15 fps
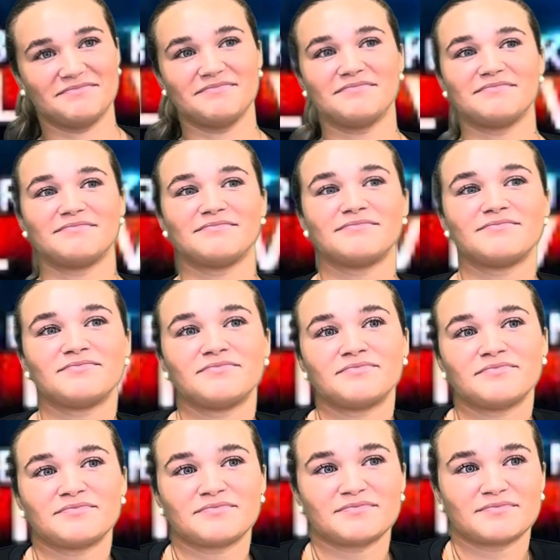
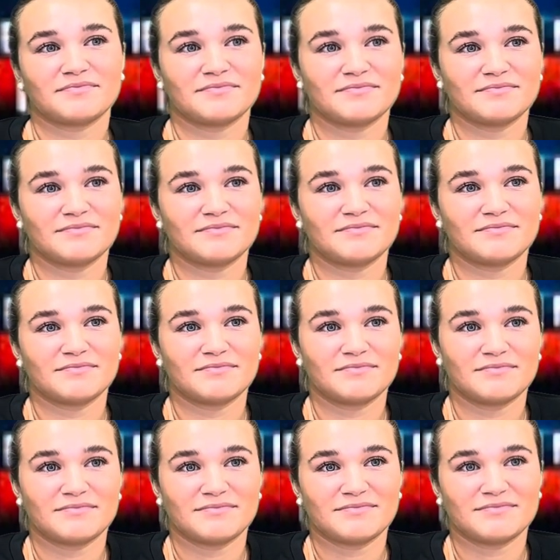
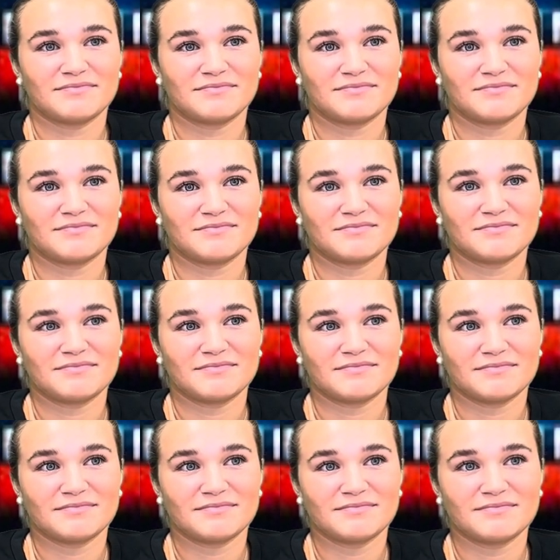
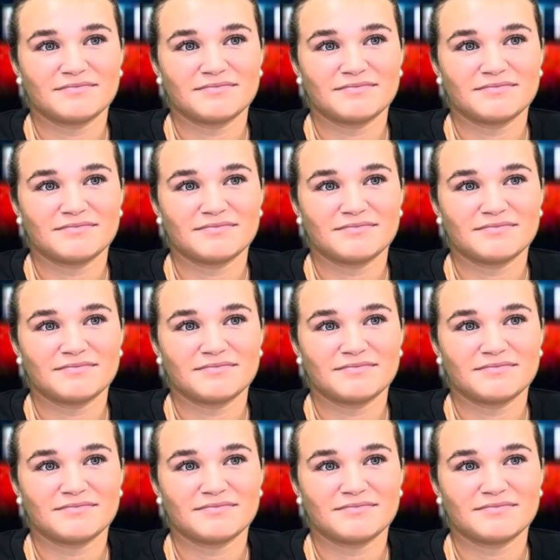[no speech]